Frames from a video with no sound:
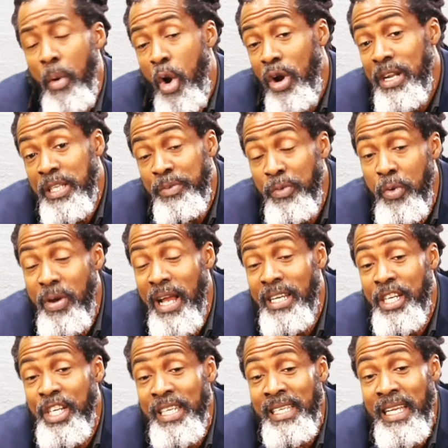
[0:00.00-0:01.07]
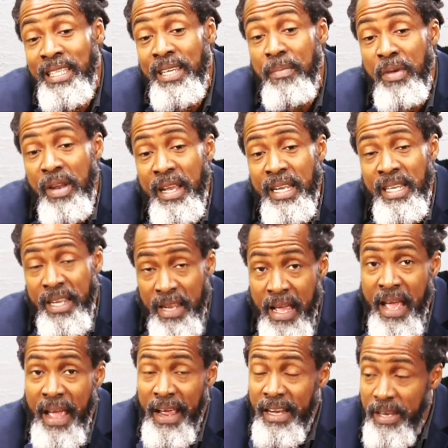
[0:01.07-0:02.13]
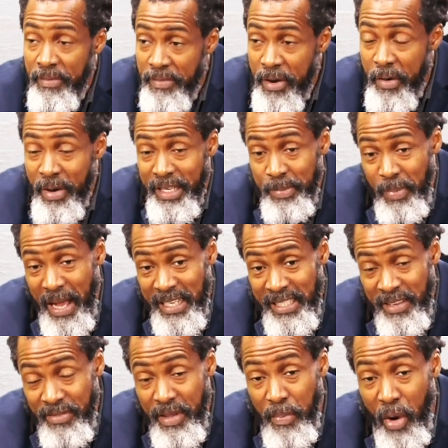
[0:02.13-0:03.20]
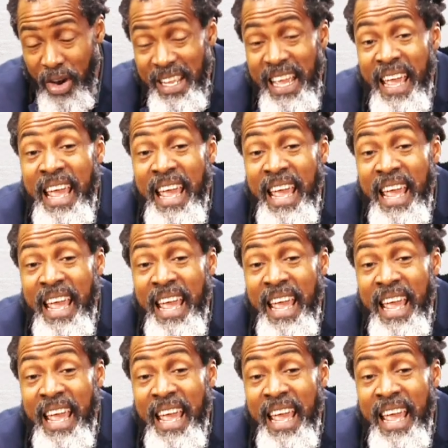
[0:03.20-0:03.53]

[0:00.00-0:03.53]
all this food that you just assimilated into various parts of the body,